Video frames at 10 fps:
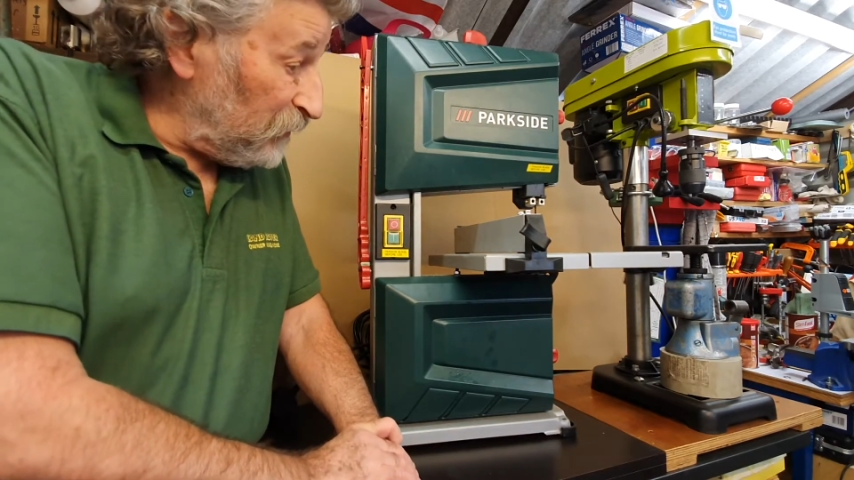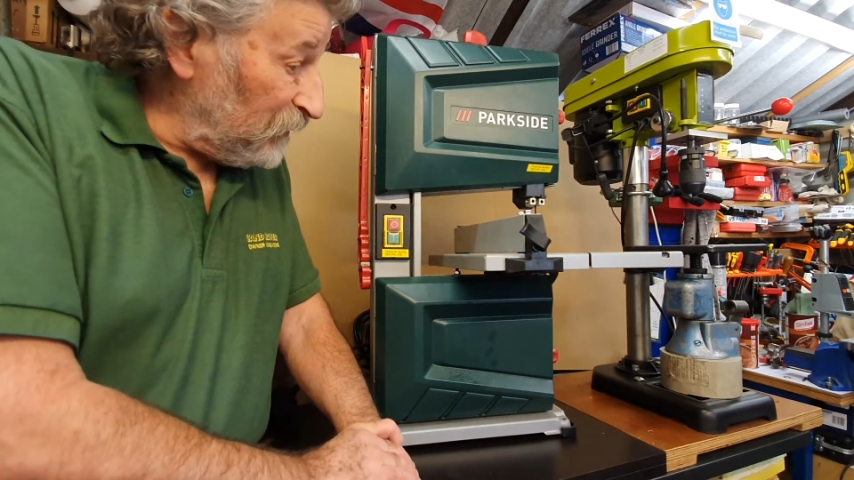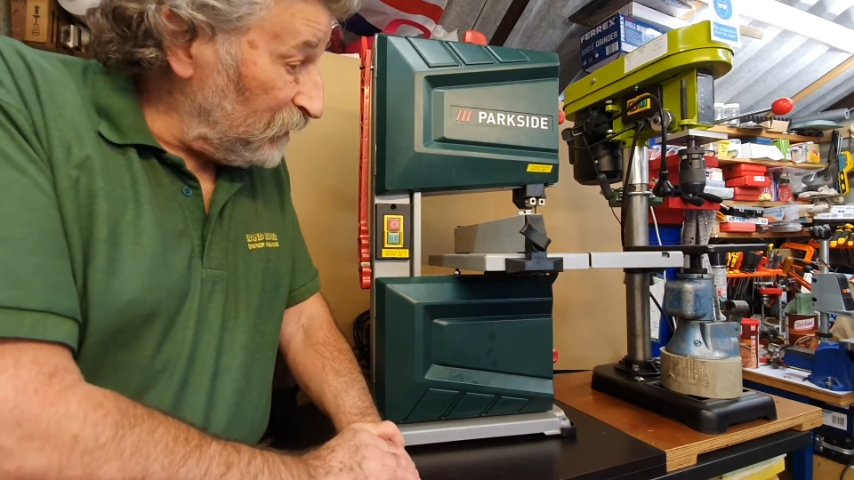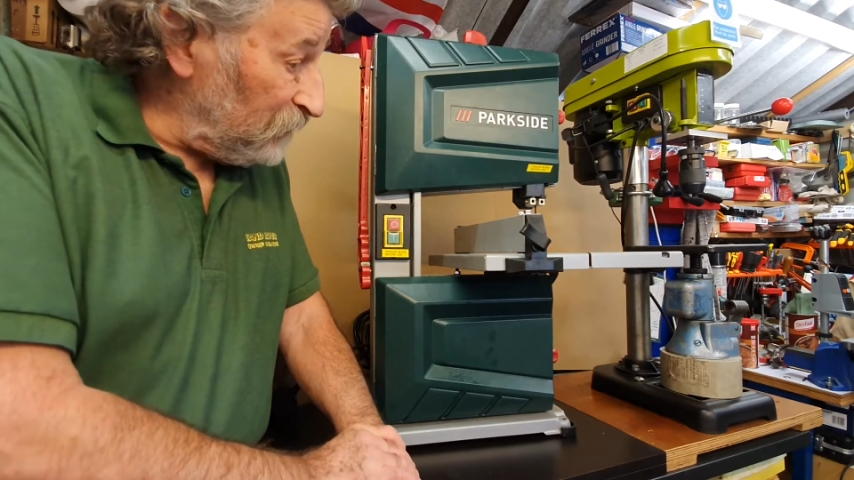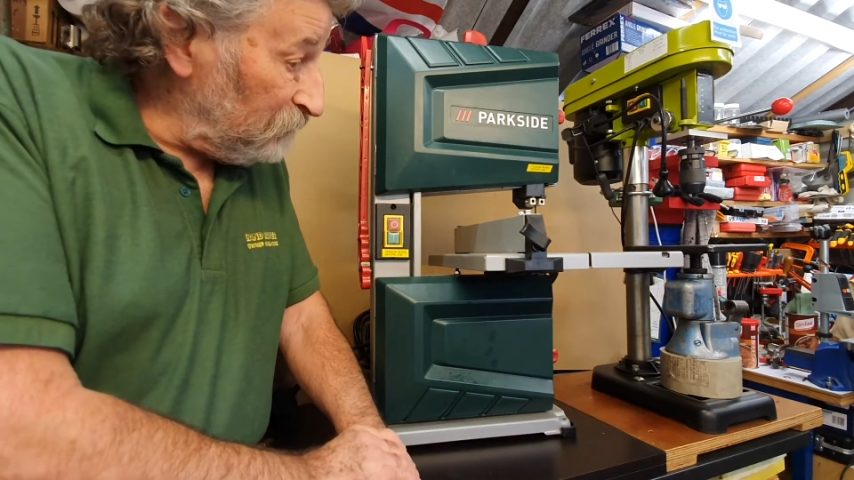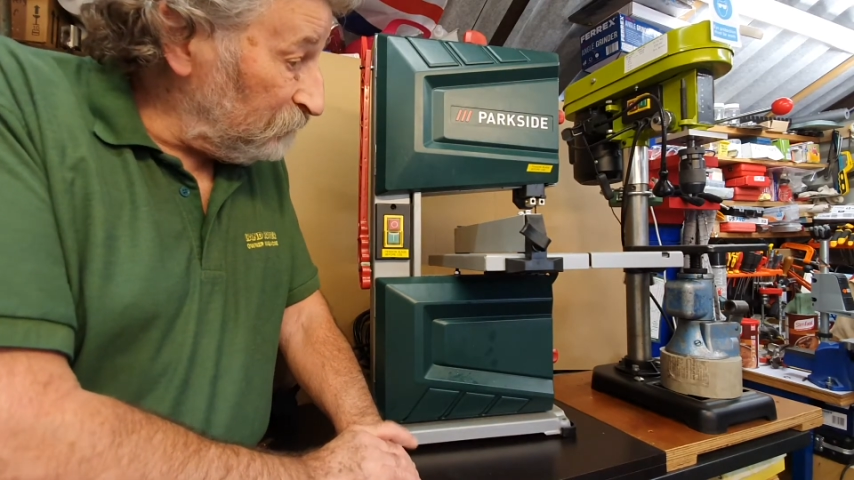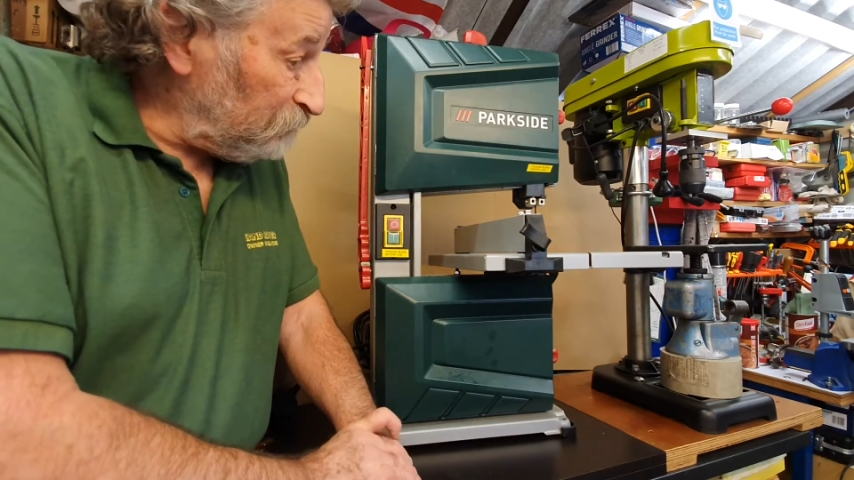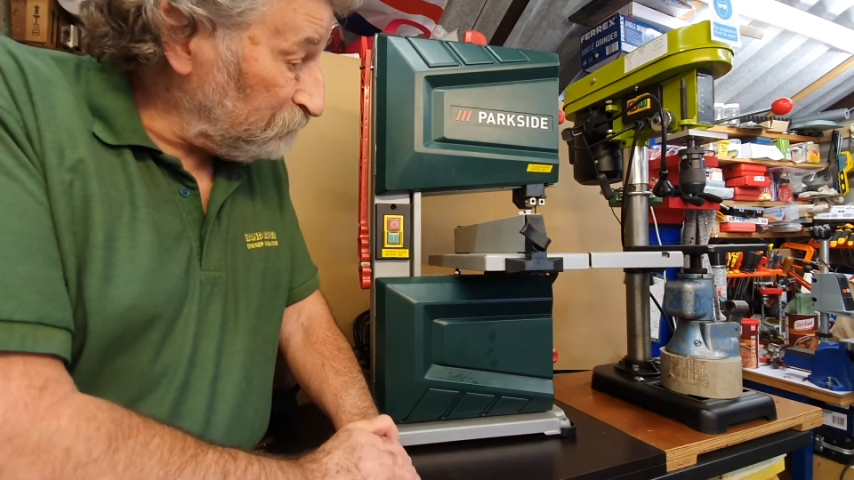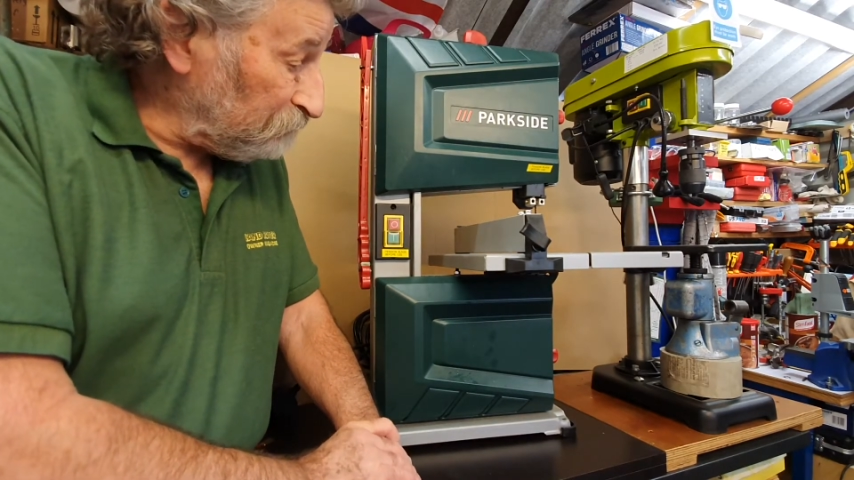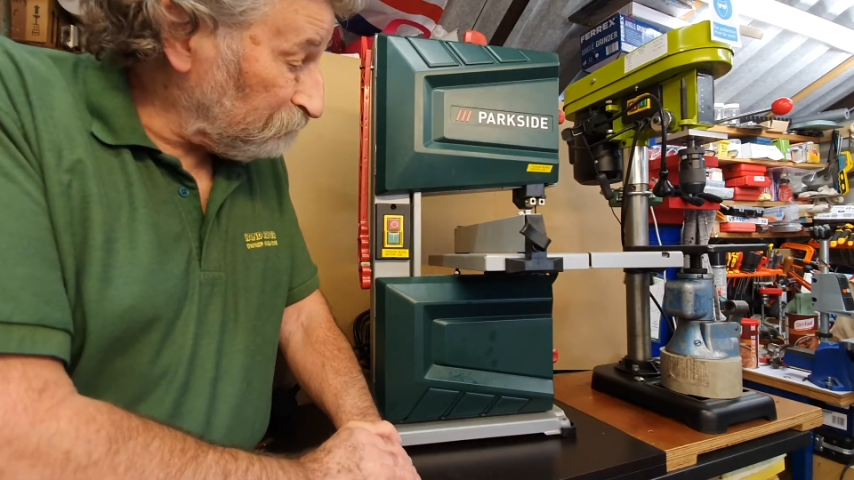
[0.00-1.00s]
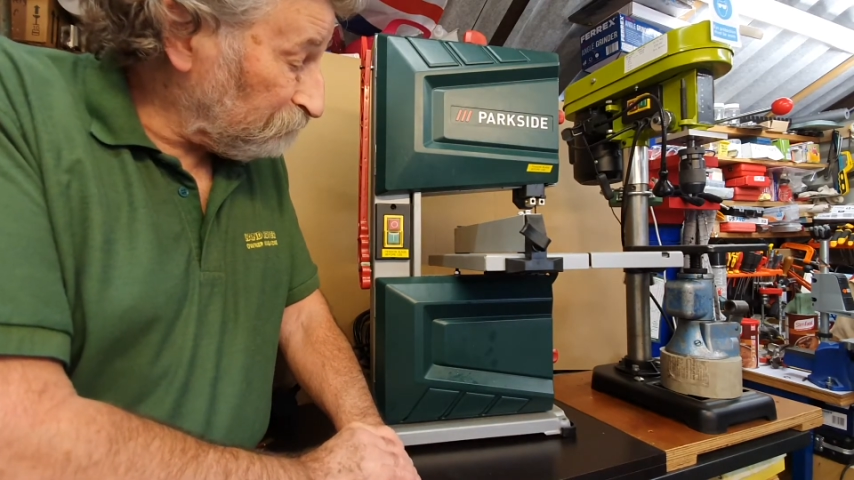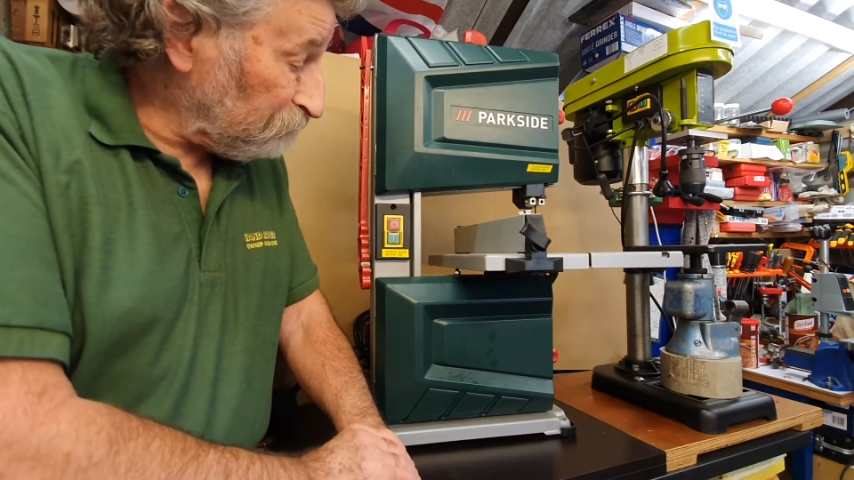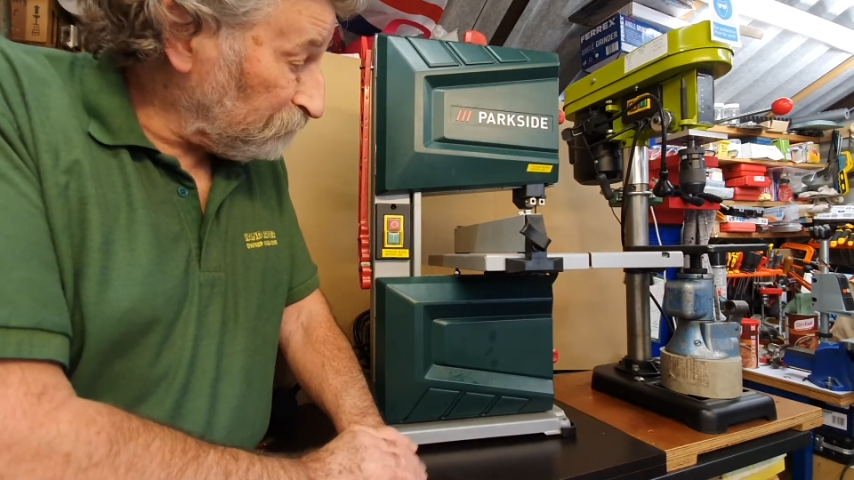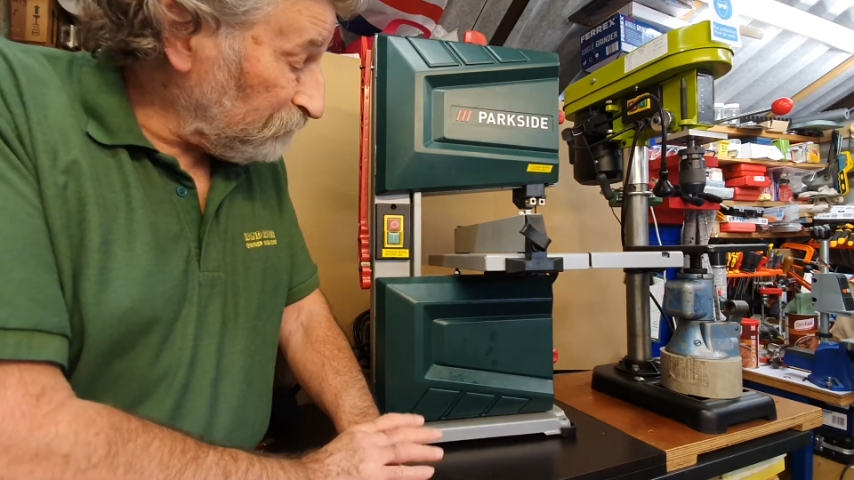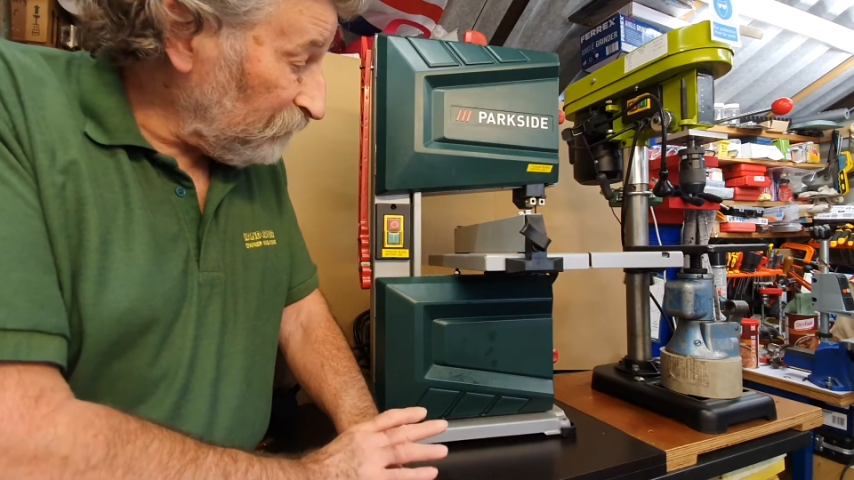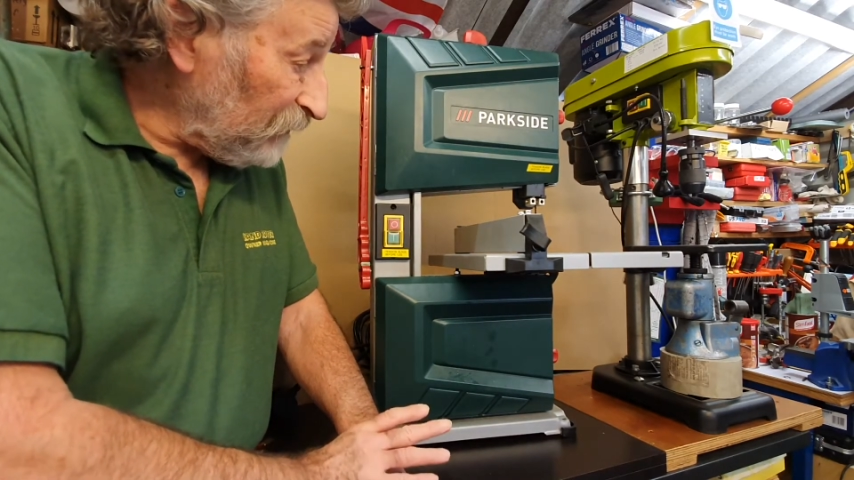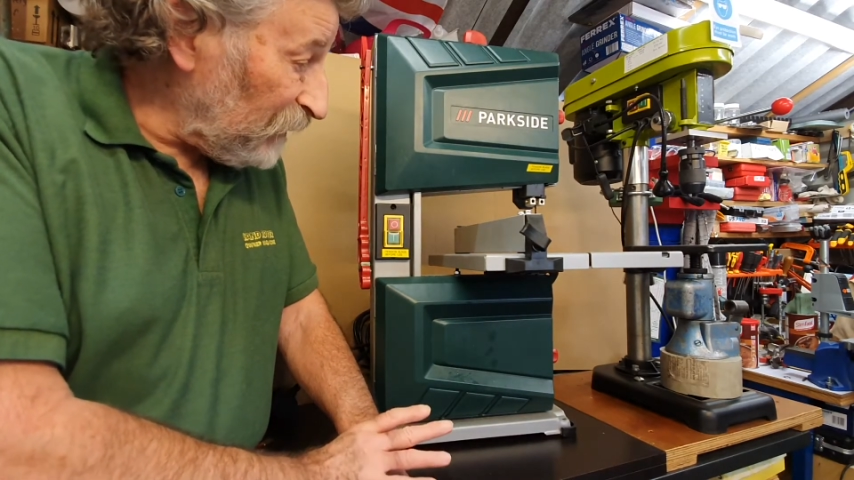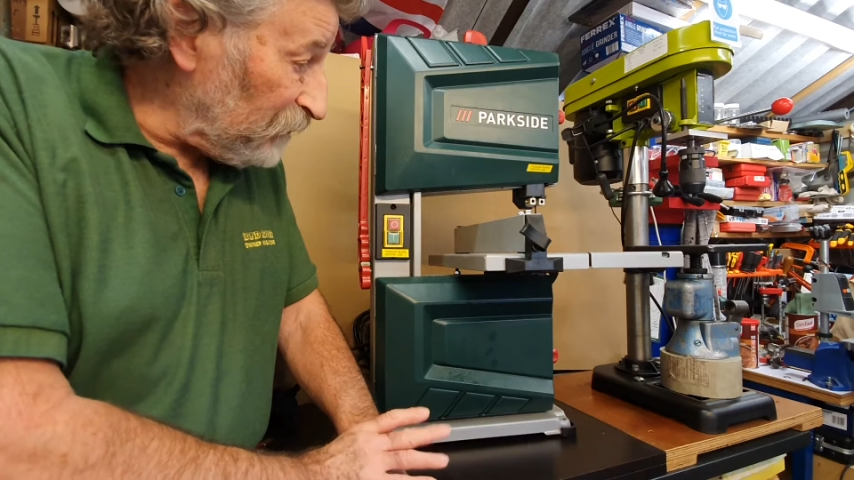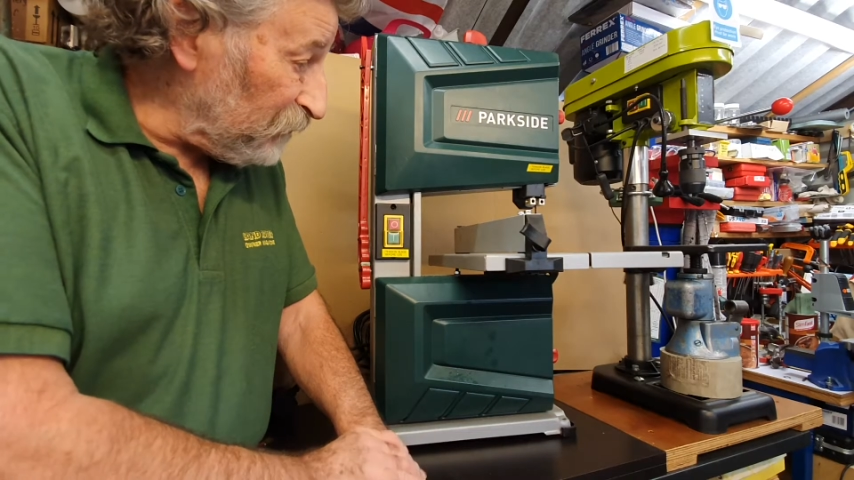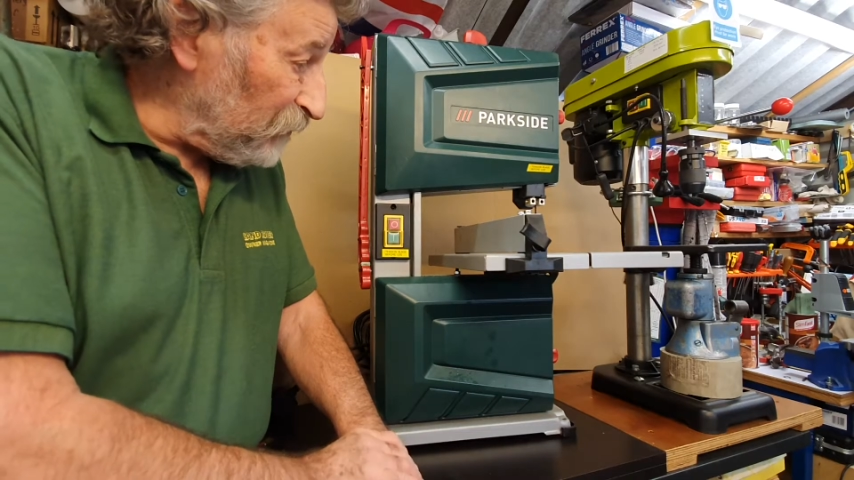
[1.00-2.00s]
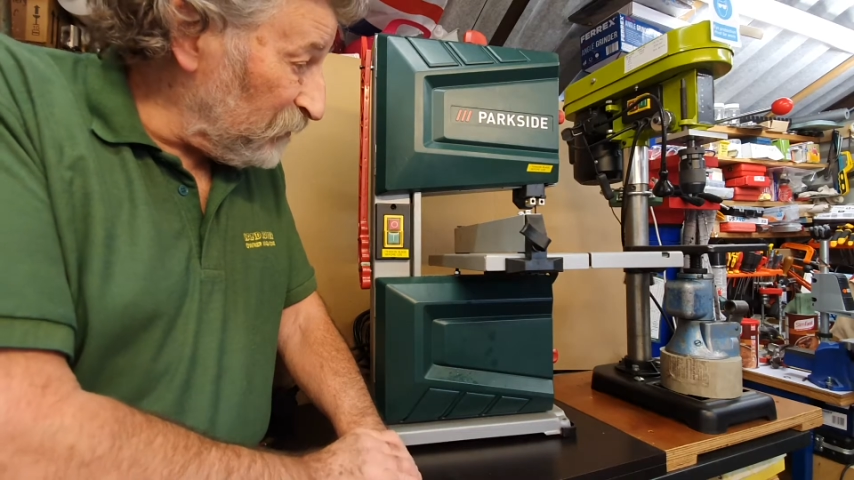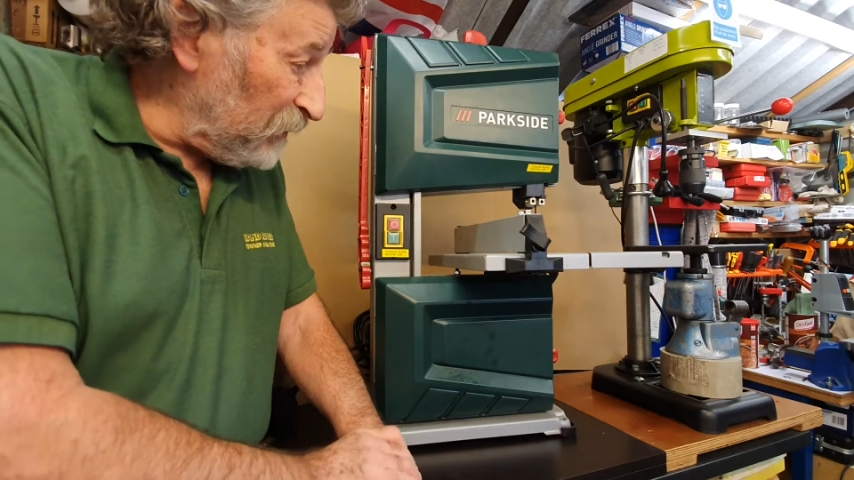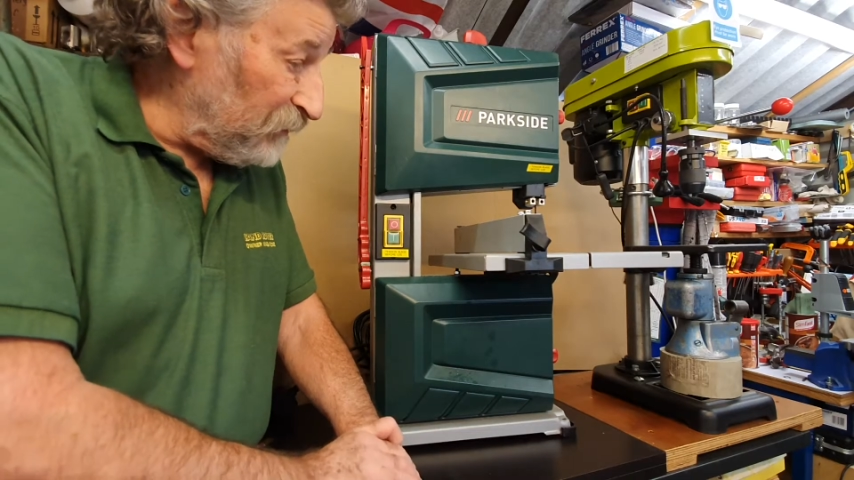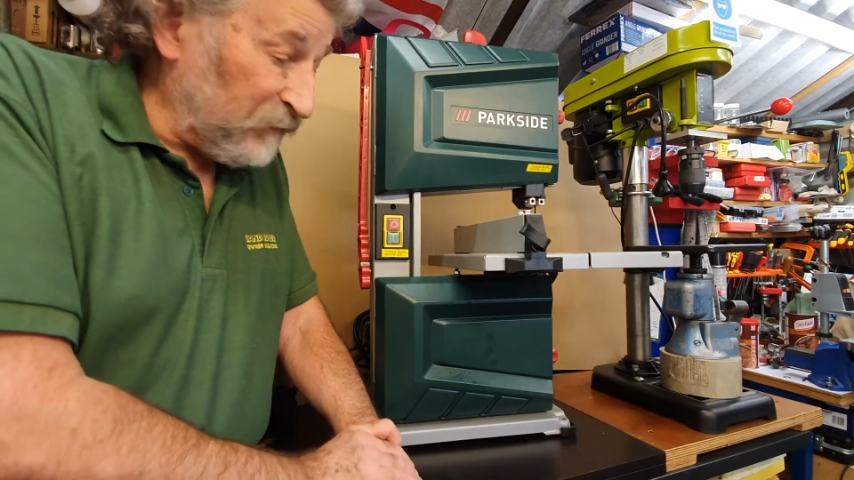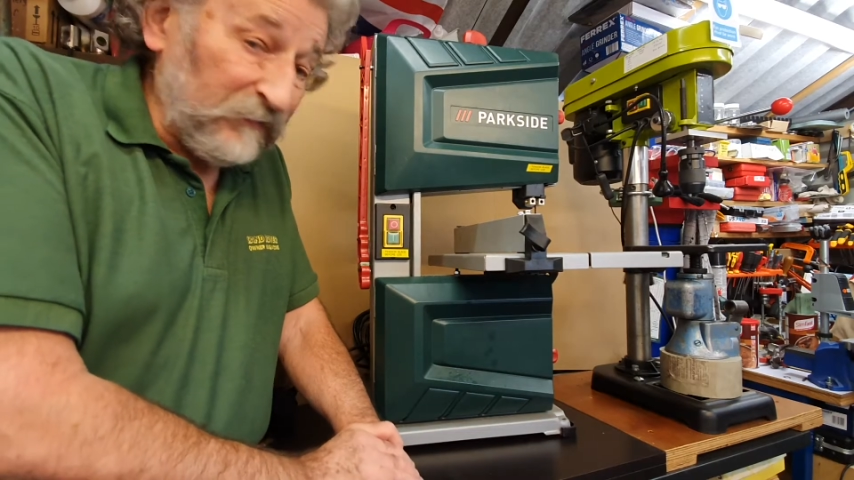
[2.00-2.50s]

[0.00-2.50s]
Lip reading: I thought it'd be